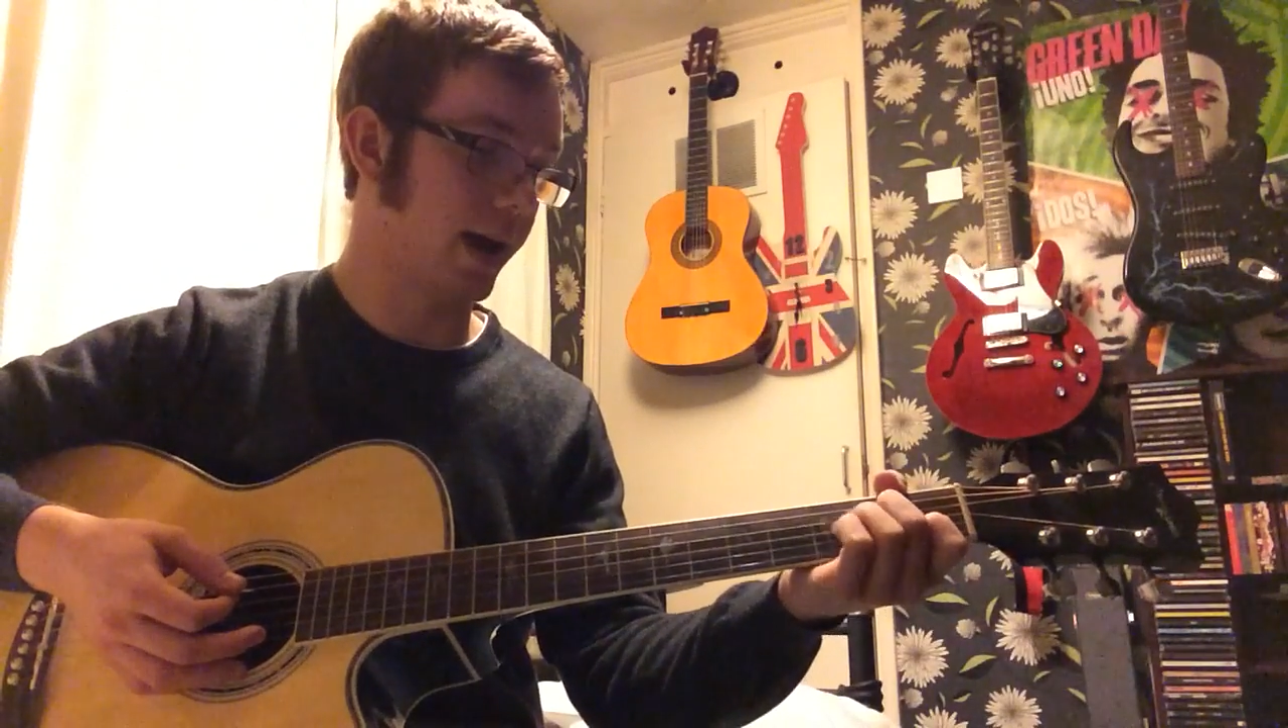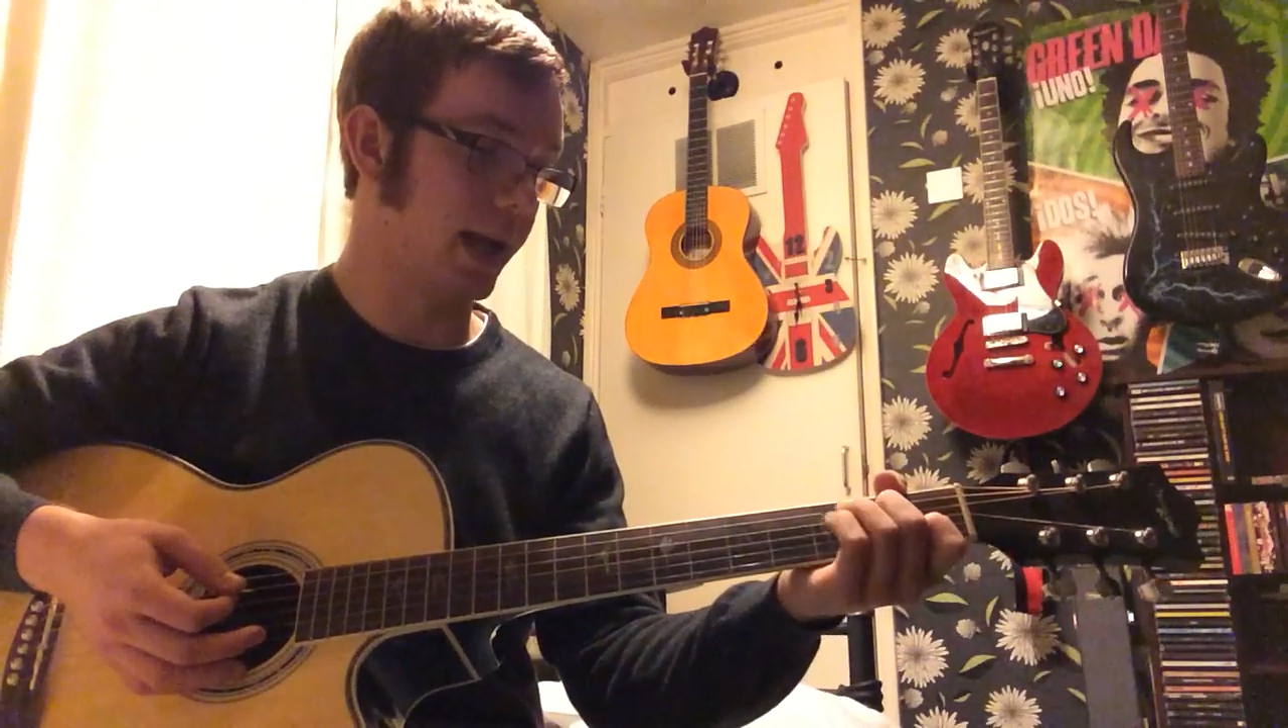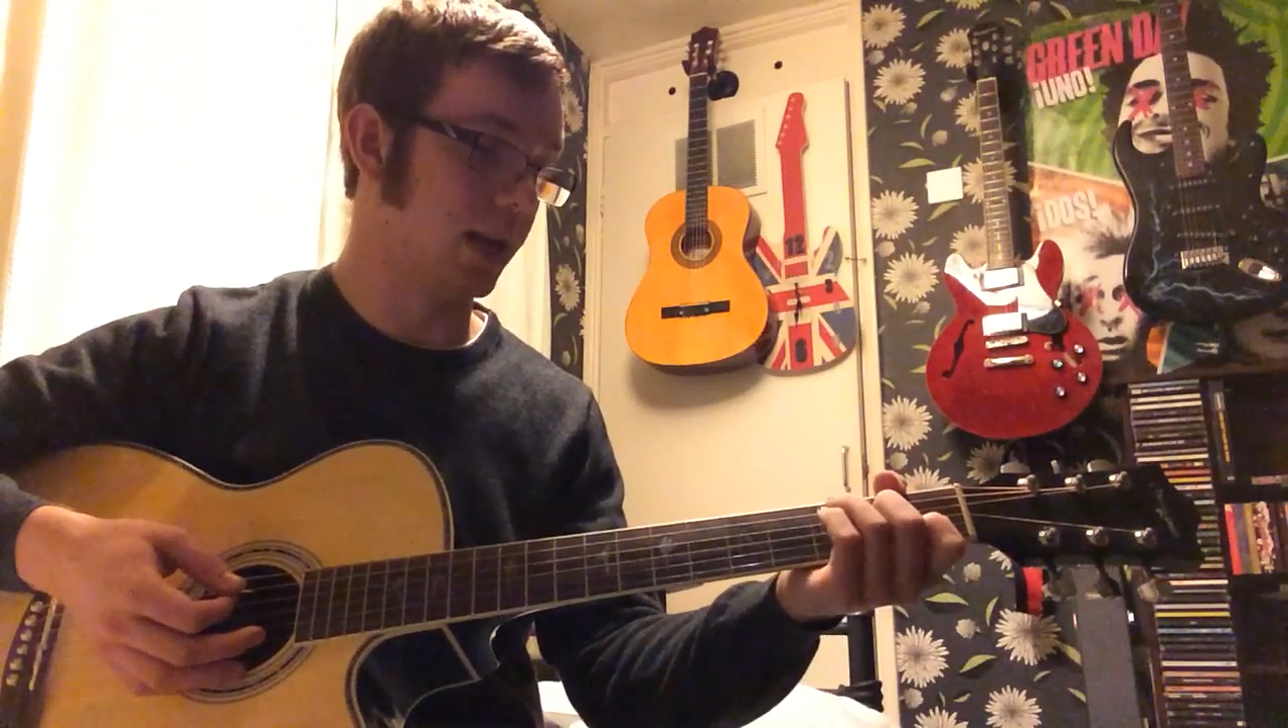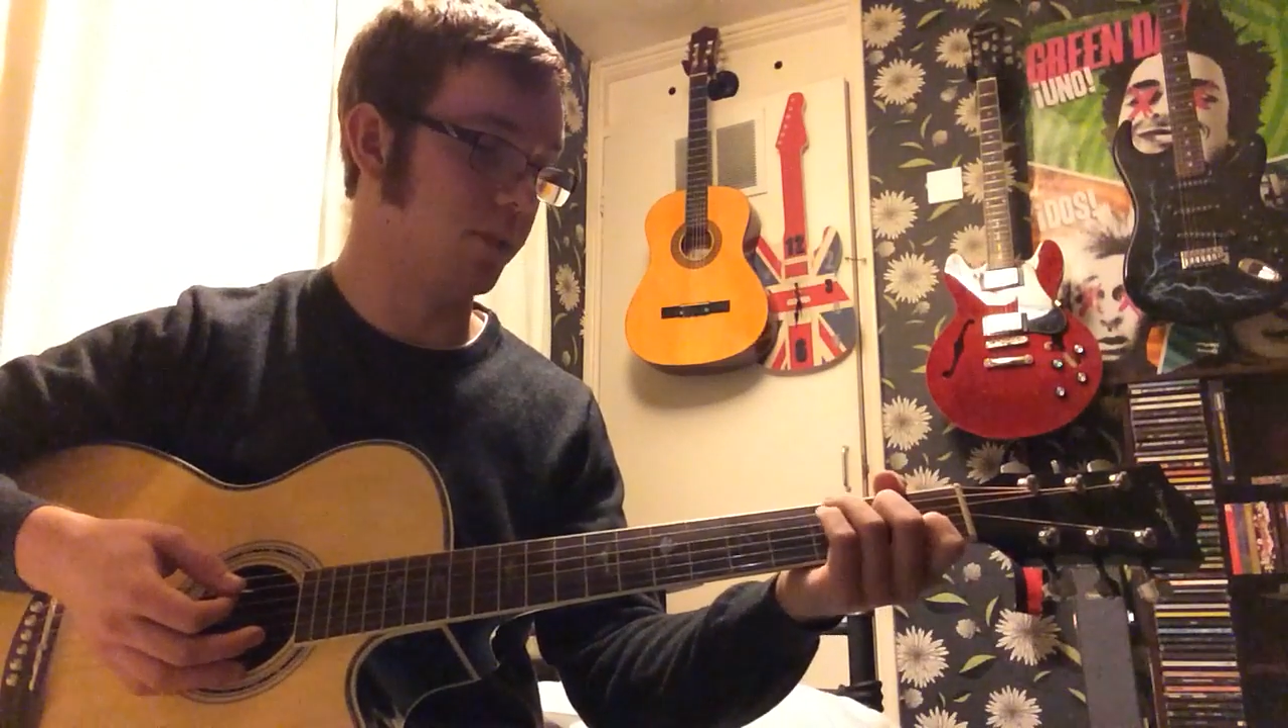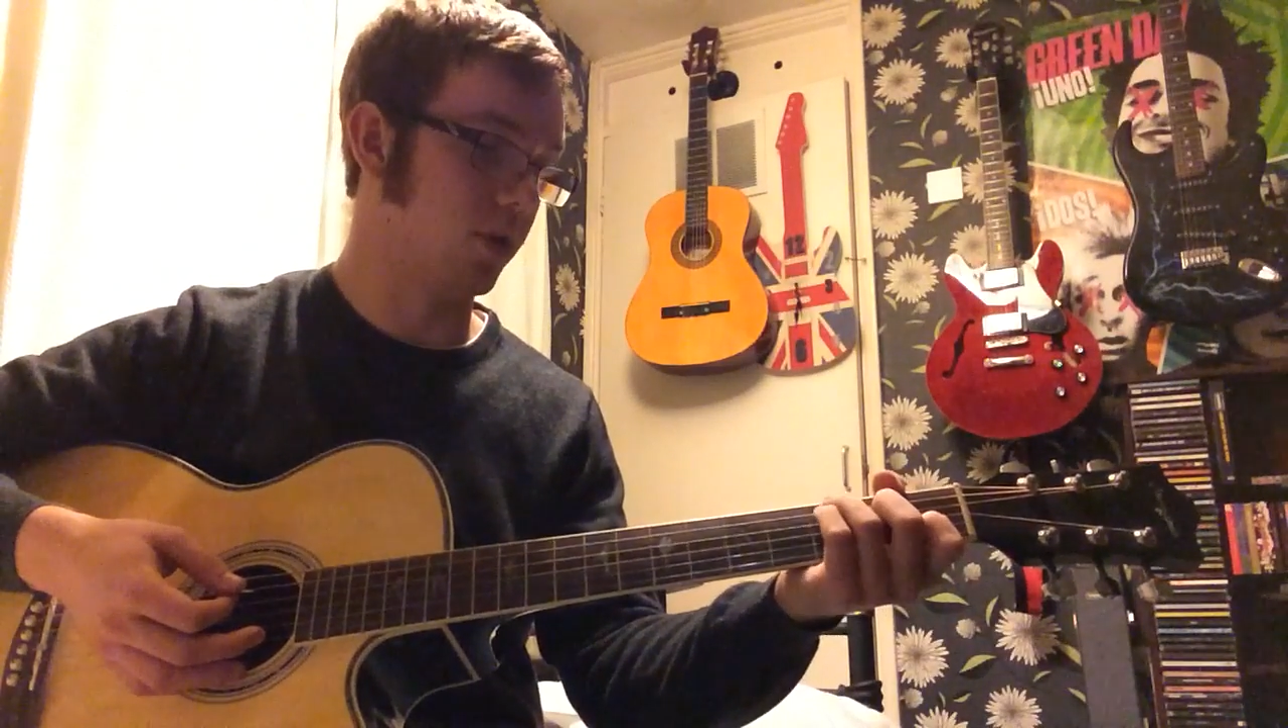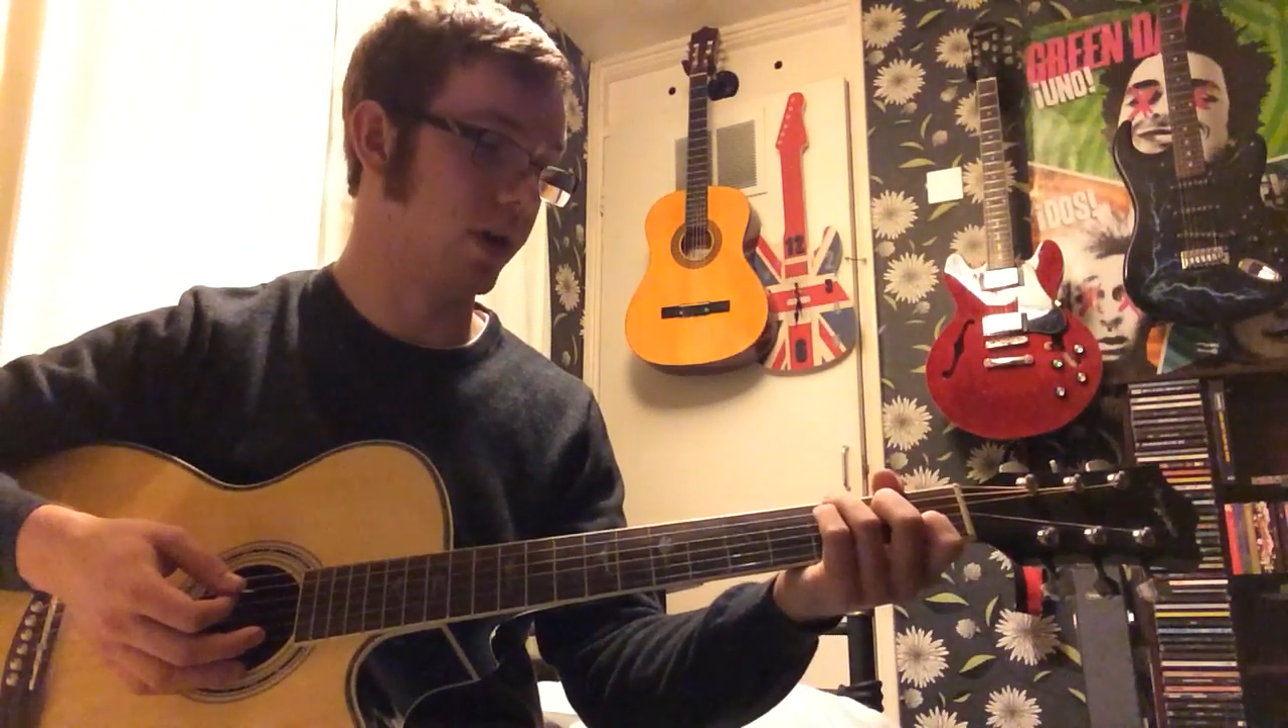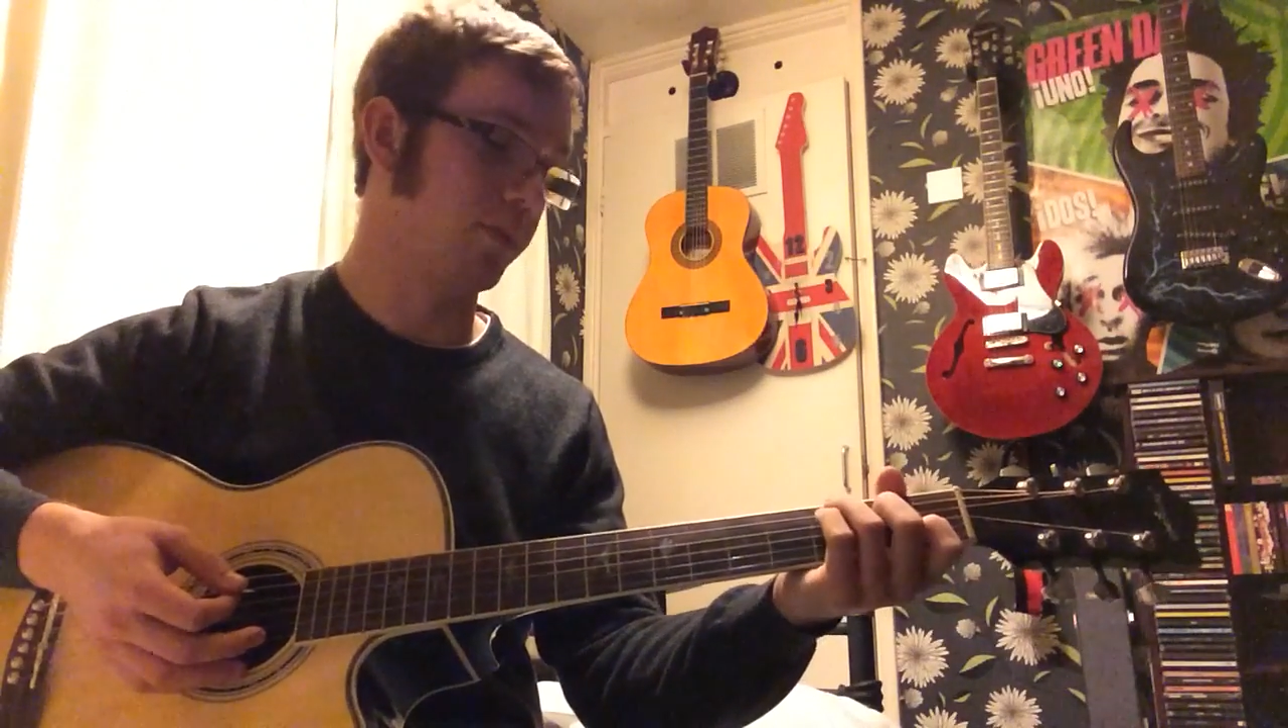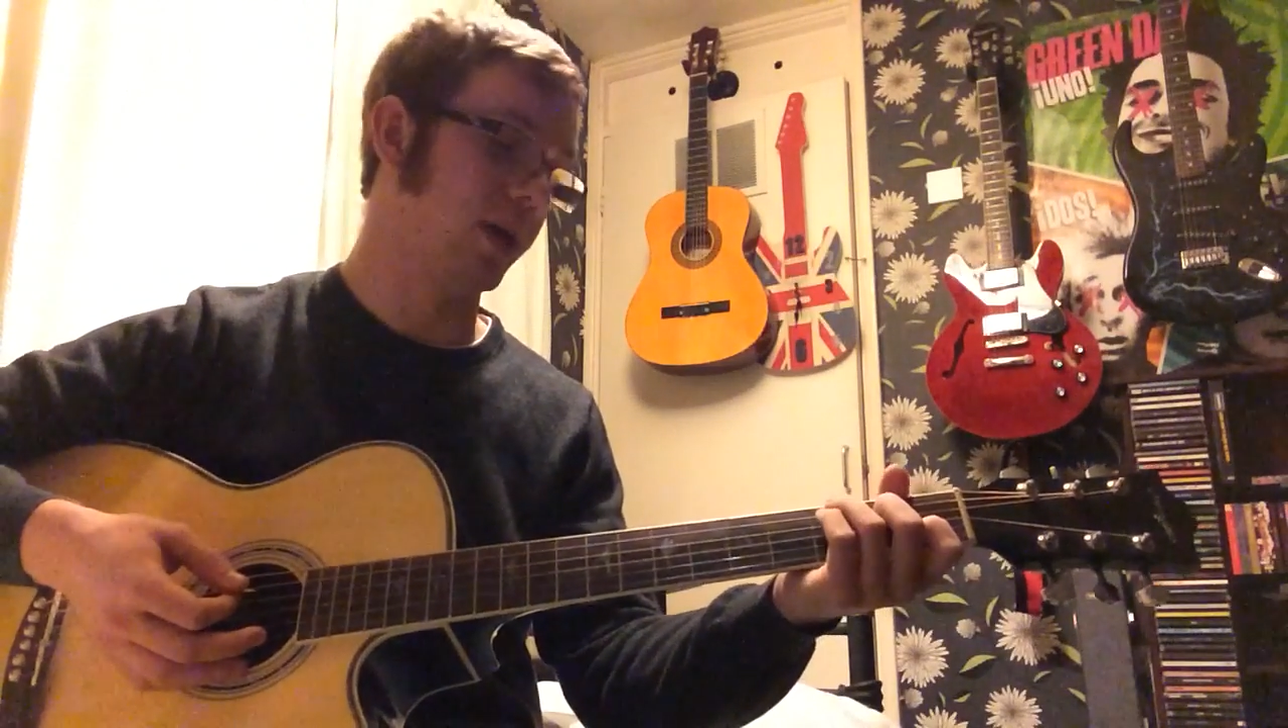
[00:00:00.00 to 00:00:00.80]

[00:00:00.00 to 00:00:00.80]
and my